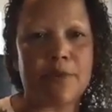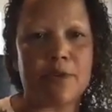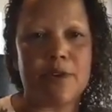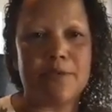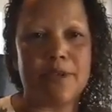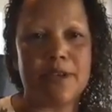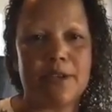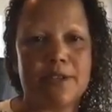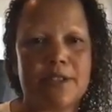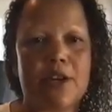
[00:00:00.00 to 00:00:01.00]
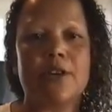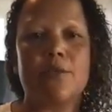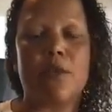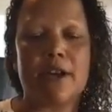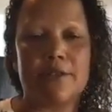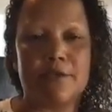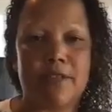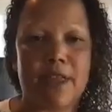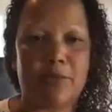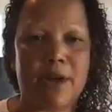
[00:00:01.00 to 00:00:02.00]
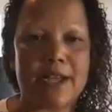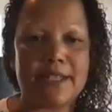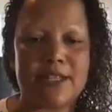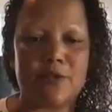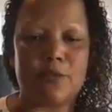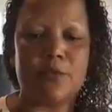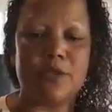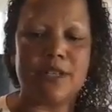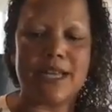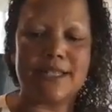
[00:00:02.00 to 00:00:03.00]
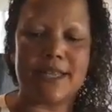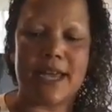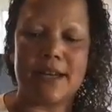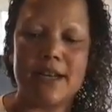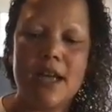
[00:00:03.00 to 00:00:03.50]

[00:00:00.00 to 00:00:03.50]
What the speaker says: But when we started walking through that process, we realized that